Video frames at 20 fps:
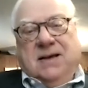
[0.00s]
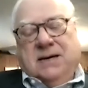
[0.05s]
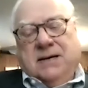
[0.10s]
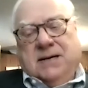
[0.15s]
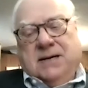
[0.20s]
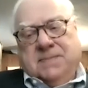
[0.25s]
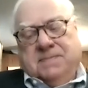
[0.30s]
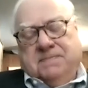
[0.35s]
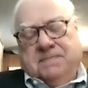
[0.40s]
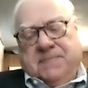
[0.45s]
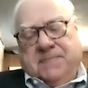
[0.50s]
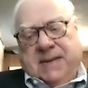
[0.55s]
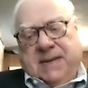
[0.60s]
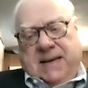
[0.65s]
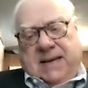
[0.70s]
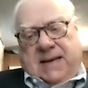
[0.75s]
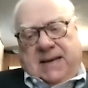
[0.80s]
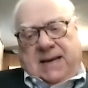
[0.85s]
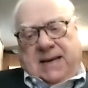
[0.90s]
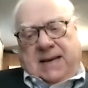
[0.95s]
Um,
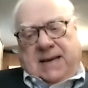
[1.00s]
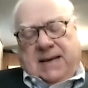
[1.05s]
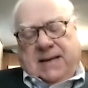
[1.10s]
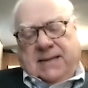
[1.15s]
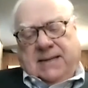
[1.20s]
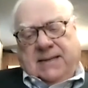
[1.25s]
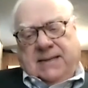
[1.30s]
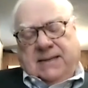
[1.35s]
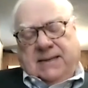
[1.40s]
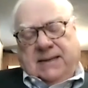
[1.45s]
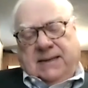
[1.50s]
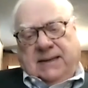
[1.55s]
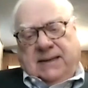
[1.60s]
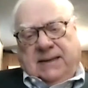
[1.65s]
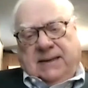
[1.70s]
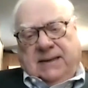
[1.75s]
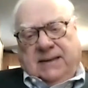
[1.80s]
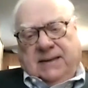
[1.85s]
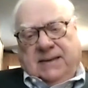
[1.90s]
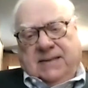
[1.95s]
and
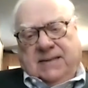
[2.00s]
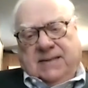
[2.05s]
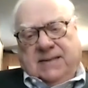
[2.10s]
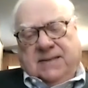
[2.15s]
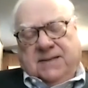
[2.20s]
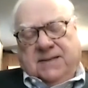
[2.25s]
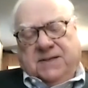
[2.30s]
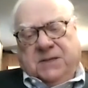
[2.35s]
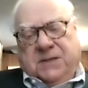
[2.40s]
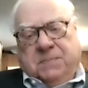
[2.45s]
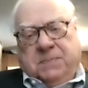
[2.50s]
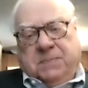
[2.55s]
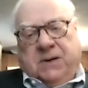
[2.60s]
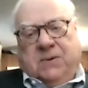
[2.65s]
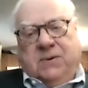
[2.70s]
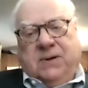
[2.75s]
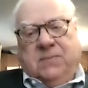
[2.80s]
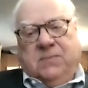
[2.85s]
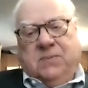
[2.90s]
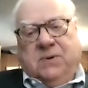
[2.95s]
uh, the
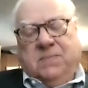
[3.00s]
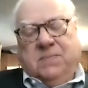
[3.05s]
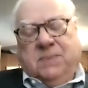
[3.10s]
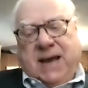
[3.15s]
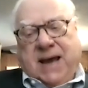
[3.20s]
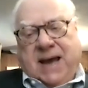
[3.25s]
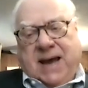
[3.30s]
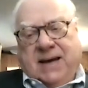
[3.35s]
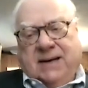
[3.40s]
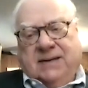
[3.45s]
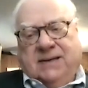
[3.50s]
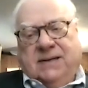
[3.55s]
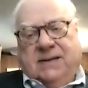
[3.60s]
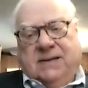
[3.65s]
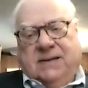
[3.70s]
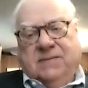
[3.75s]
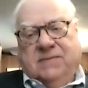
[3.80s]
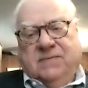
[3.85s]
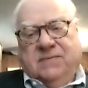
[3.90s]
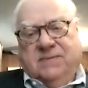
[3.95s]
Spirit will be
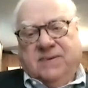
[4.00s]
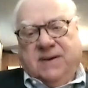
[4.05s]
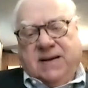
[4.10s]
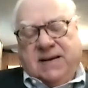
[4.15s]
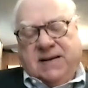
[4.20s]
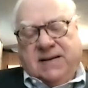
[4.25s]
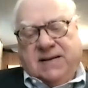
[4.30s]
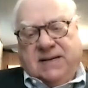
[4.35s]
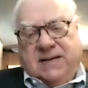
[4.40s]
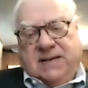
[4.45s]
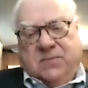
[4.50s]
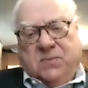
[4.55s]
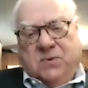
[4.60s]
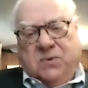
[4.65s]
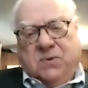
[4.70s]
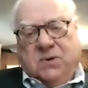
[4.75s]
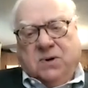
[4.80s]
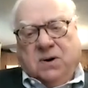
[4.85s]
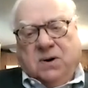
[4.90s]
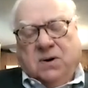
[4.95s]
active and it
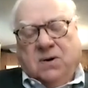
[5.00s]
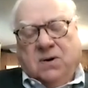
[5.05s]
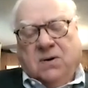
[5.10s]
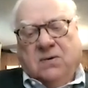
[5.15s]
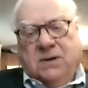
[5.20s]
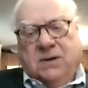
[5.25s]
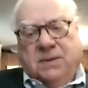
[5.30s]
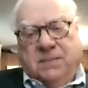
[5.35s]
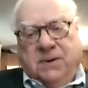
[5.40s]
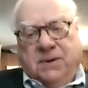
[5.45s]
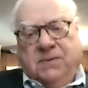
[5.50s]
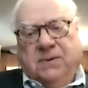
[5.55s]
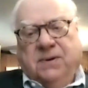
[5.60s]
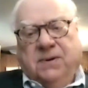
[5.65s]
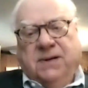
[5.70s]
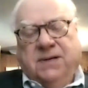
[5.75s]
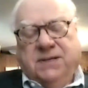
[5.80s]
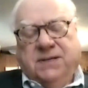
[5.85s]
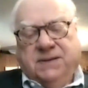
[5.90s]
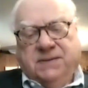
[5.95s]
will call
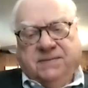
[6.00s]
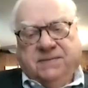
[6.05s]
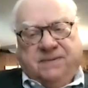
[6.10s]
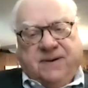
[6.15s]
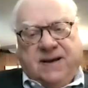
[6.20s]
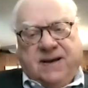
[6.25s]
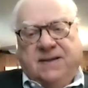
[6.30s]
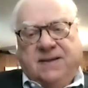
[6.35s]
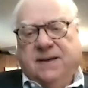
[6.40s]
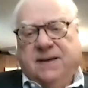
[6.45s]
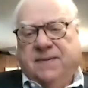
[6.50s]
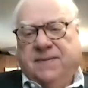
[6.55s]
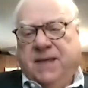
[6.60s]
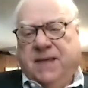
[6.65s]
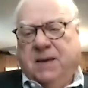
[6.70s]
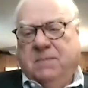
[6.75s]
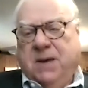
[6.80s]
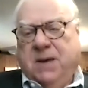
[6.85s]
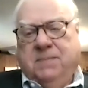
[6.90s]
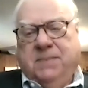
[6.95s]
communities of faith, and
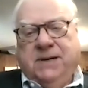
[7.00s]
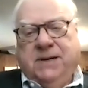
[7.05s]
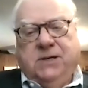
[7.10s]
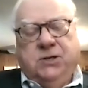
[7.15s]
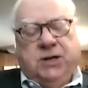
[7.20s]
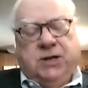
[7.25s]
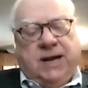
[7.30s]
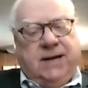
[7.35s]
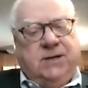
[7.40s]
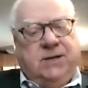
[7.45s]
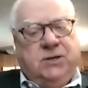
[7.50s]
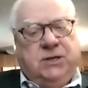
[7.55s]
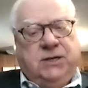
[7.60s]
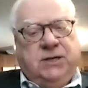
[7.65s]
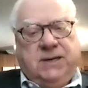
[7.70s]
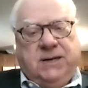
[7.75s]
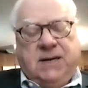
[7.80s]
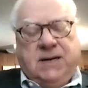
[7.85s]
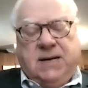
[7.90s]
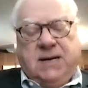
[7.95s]
they may be
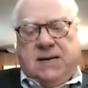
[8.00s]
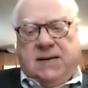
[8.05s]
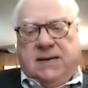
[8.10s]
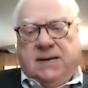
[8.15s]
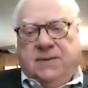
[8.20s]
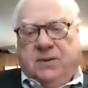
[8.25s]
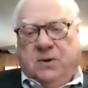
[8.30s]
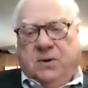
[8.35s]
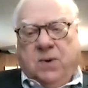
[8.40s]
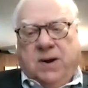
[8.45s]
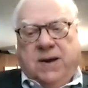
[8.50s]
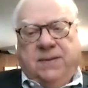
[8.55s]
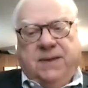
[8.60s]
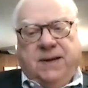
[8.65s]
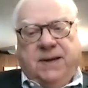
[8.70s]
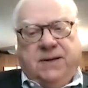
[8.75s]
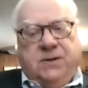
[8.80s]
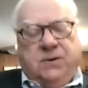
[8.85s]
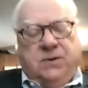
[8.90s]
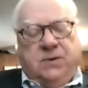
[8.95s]
changing in the way
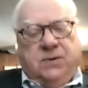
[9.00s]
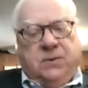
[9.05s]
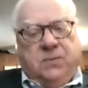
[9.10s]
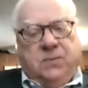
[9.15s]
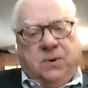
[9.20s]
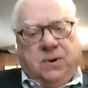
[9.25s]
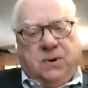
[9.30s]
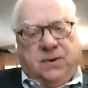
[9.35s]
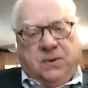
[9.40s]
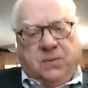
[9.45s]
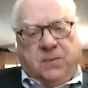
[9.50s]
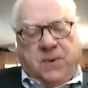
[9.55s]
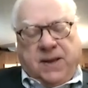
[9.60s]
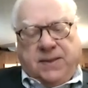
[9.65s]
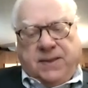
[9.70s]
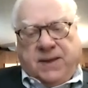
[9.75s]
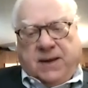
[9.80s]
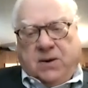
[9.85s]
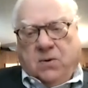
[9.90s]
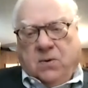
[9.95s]
they do the work, the
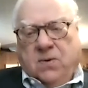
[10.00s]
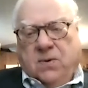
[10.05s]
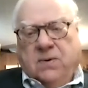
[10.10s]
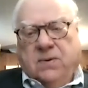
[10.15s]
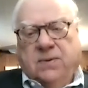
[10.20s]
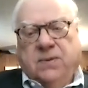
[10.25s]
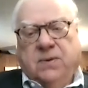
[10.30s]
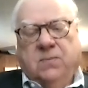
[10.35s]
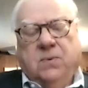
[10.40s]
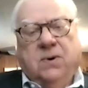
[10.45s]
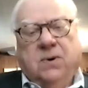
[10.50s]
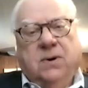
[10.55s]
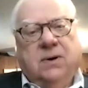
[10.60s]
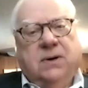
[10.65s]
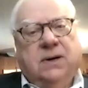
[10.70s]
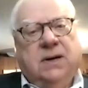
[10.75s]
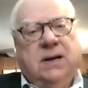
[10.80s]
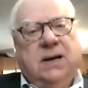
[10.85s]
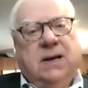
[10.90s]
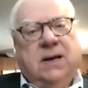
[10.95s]
way they order the
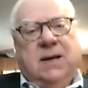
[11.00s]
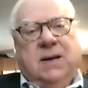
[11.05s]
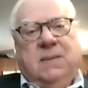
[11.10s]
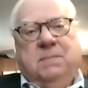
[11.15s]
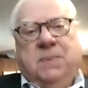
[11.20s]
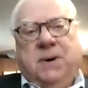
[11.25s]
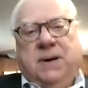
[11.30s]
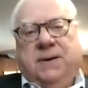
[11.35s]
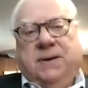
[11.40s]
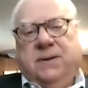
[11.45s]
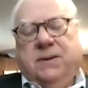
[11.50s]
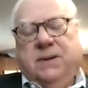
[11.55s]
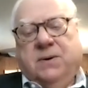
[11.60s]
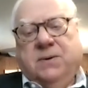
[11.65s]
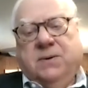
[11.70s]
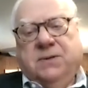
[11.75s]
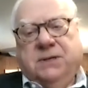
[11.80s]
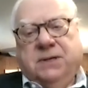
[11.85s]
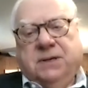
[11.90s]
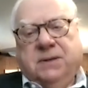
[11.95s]
work. But
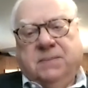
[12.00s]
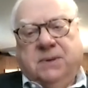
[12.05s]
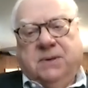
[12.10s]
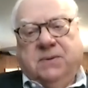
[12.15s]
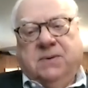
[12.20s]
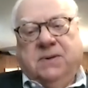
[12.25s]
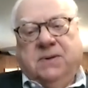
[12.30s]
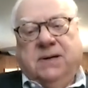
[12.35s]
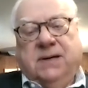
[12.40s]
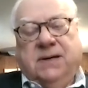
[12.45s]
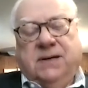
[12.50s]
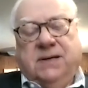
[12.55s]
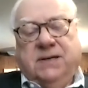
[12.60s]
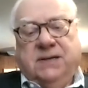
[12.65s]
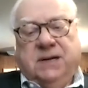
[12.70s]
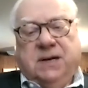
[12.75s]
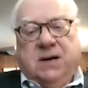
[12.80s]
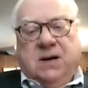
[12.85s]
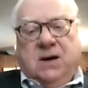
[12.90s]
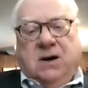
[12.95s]
those
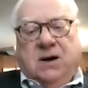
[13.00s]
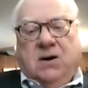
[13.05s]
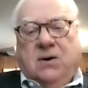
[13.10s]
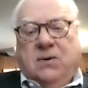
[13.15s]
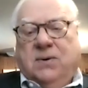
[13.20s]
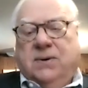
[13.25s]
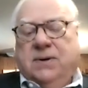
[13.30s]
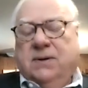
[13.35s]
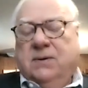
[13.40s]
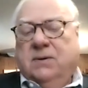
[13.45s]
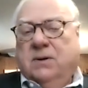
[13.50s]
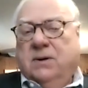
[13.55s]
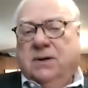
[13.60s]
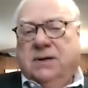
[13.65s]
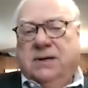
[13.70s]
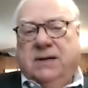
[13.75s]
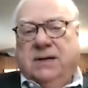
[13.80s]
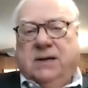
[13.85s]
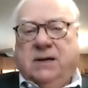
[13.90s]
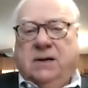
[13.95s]
communities are going to look to